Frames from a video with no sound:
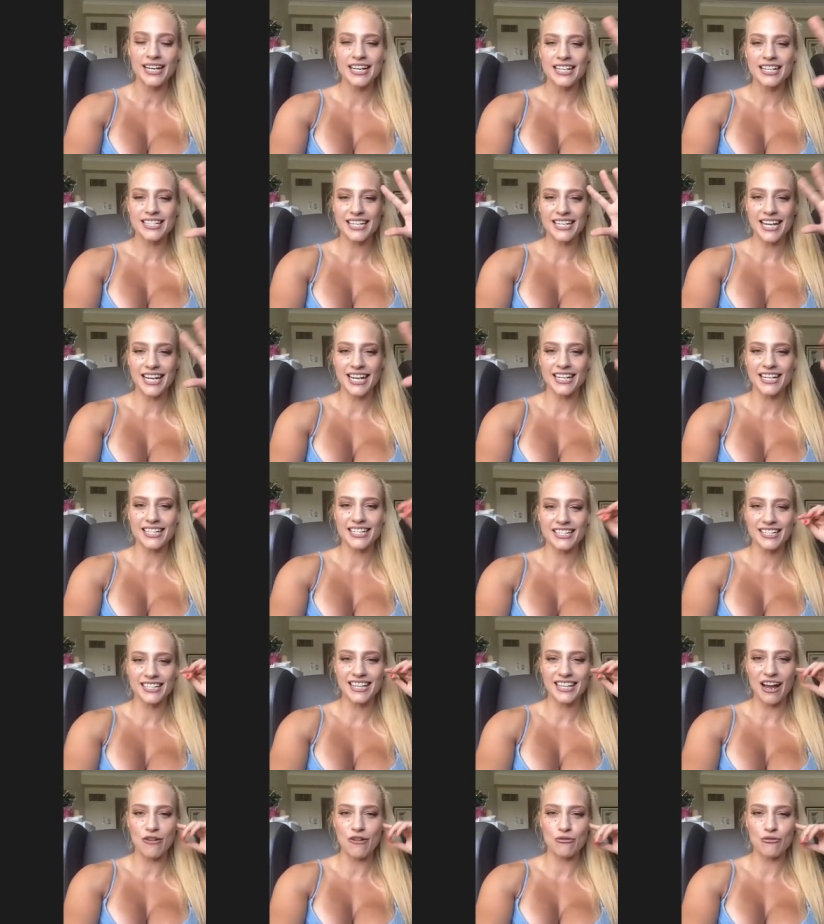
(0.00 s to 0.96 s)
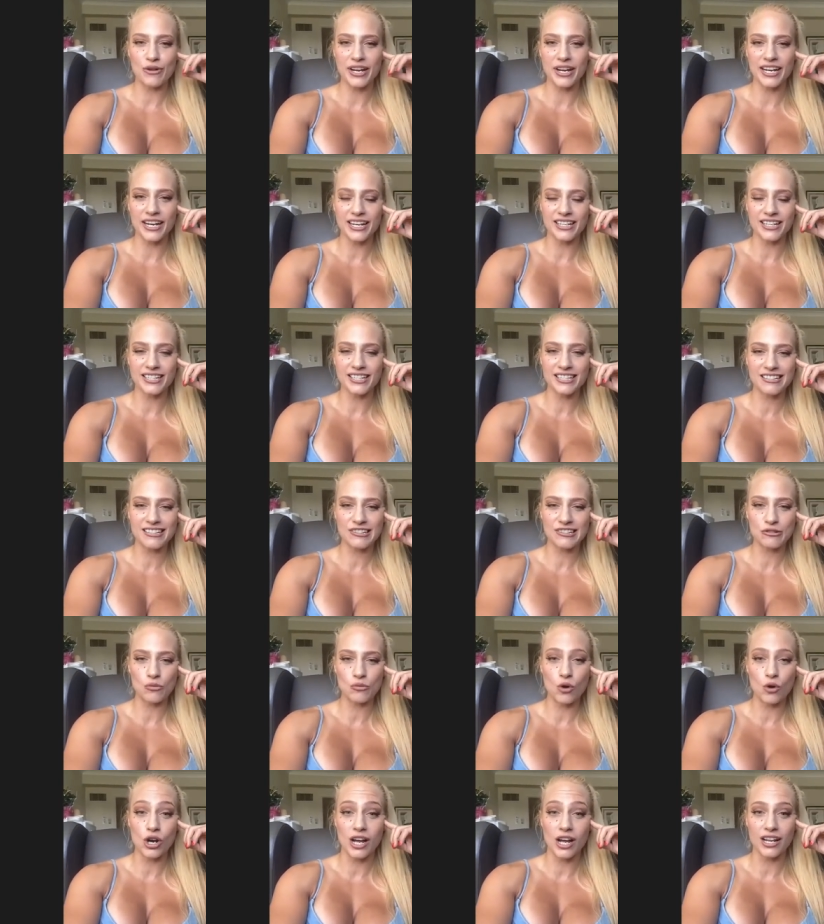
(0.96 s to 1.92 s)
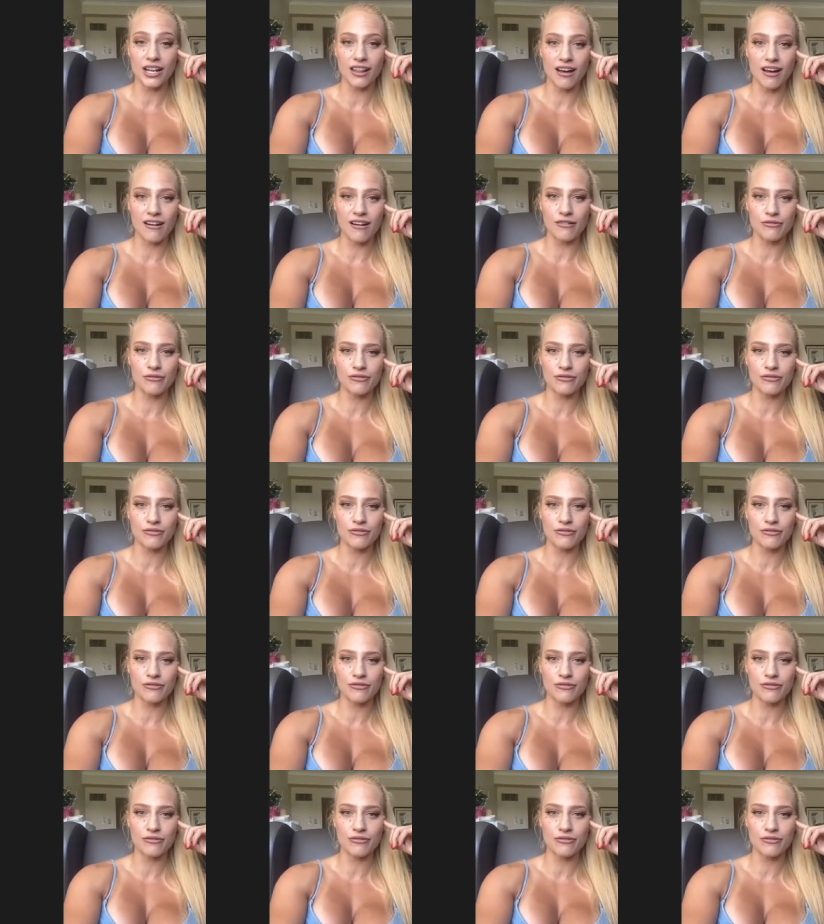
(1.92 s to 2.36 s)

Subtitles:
to get into that ring and just do what I love,